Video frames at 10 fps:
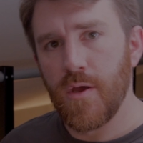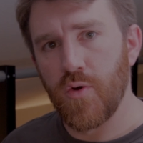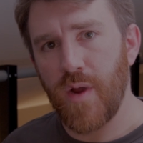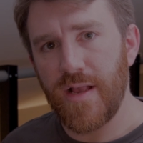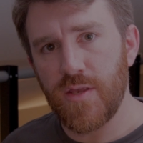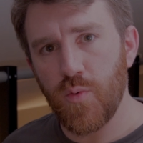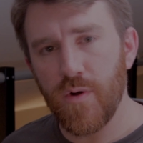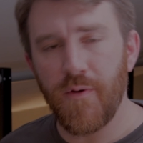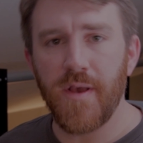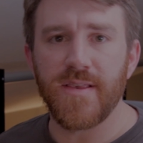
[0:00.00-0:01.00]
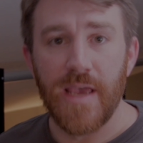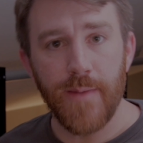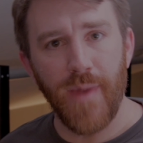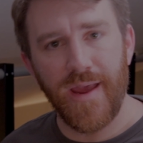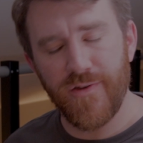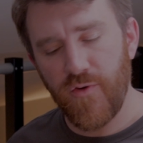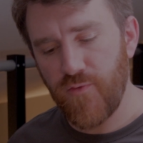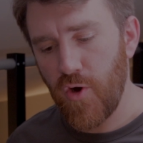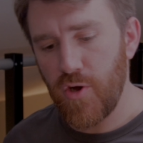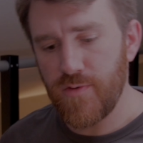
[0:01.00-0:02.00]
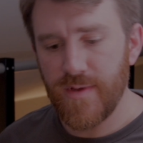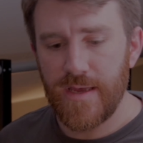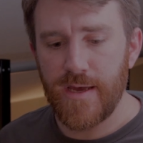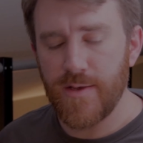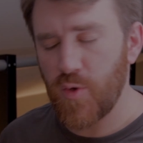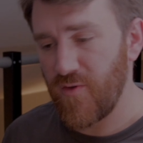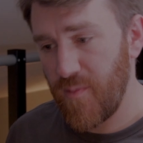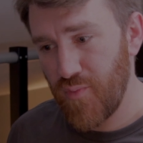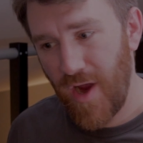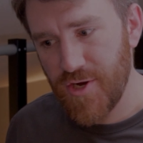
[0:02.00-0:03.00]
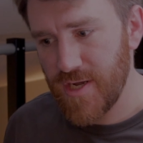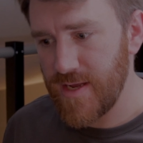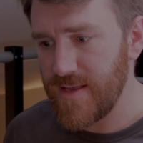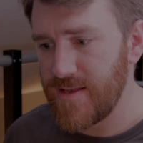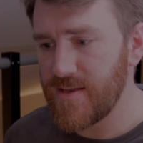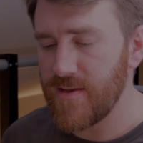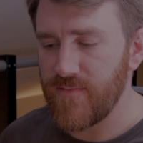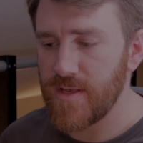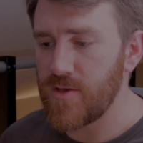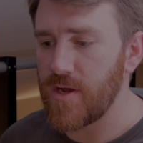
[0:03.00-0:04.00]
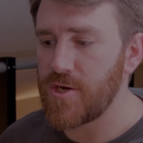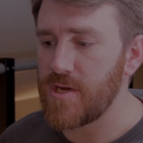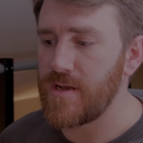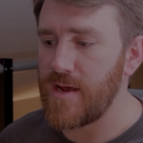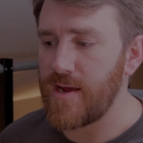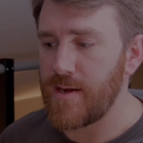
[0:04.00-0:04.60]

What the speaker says: All right, so what do I say my overall sort of impression is of this collection?